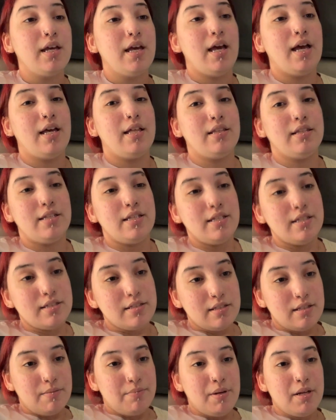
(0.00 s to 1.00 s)
At
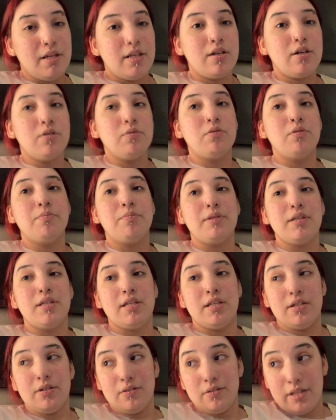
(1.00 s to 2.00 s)
least the petticoat will be
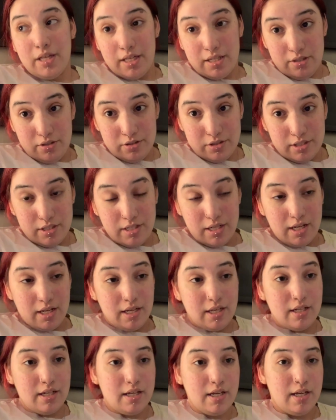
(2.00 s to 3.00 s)
here later tonight.